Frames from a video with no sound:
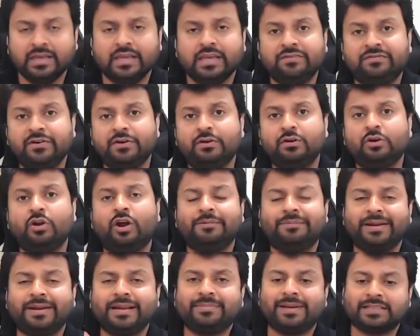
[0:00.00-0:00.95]
If you do not
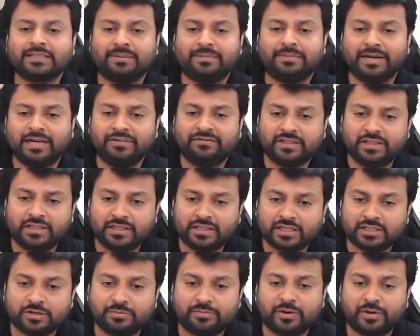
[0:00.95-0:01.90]
bring back the money within the
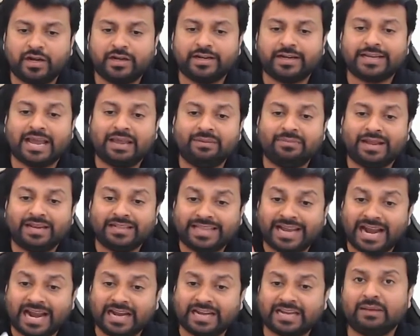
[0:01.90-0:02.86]
stipulated time, at
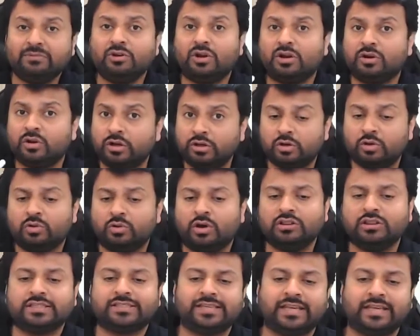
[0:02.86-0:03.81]
that time you are going to do
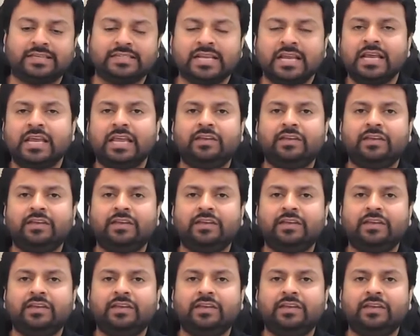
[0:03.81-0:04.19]
all these things.